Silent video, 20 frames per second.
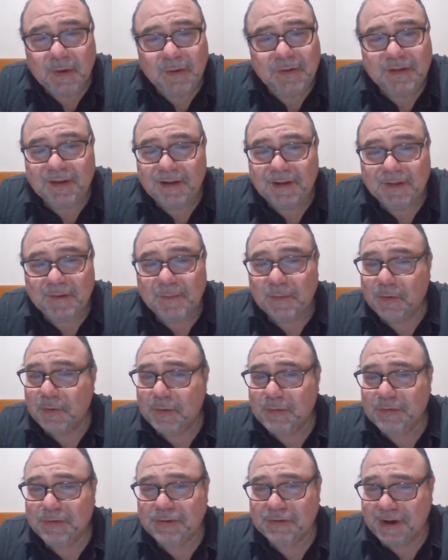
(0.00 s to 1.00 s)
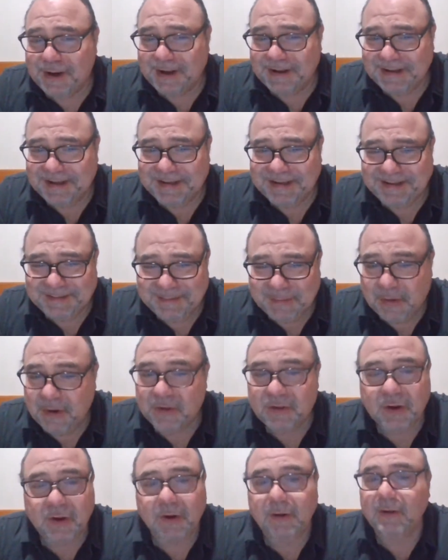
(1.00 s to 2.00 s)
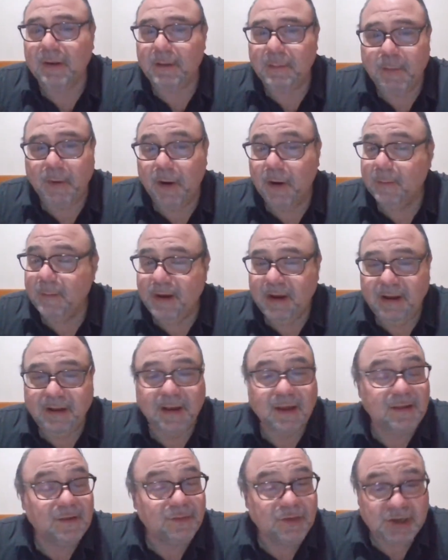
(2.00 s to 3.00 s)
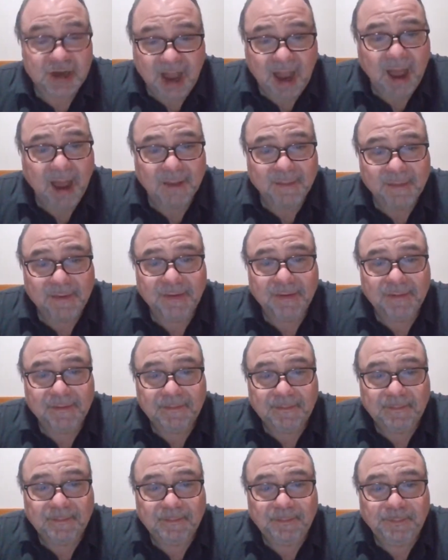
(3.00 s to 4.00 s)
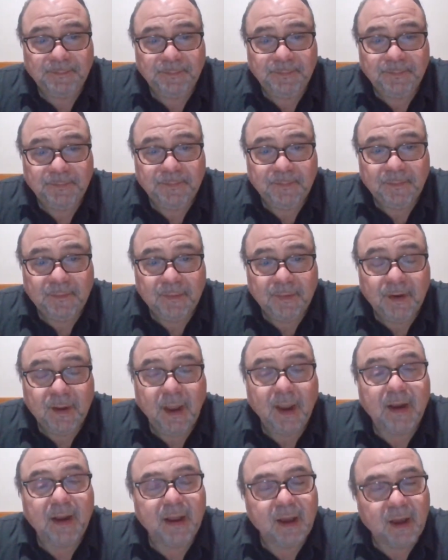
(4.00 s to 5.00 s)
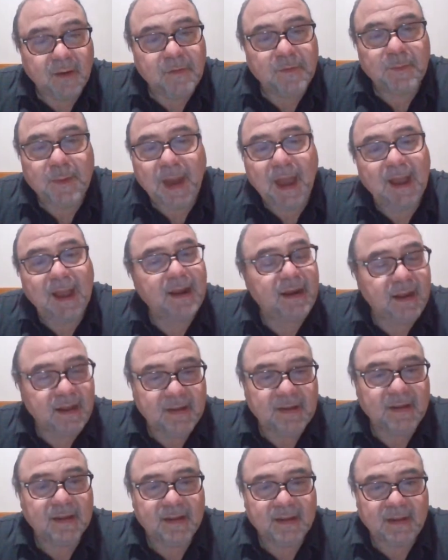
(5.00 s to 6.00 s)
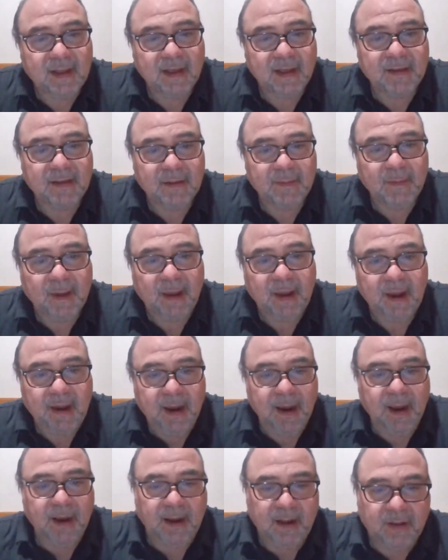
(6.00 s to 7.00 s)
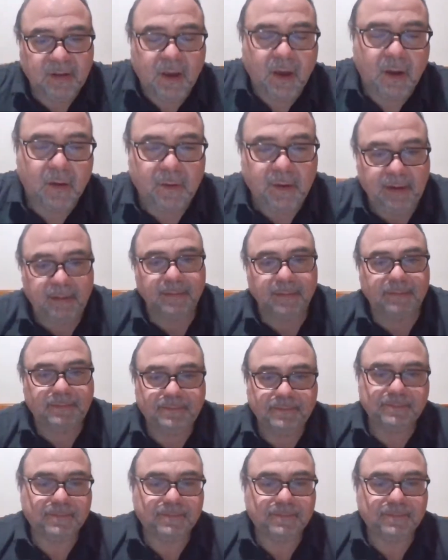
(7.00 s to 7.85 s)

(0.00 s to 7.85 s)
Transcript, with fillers: boots and his maroon trunks with his curly perm, and he does a job. And he comes back and he sits next to me and he's going,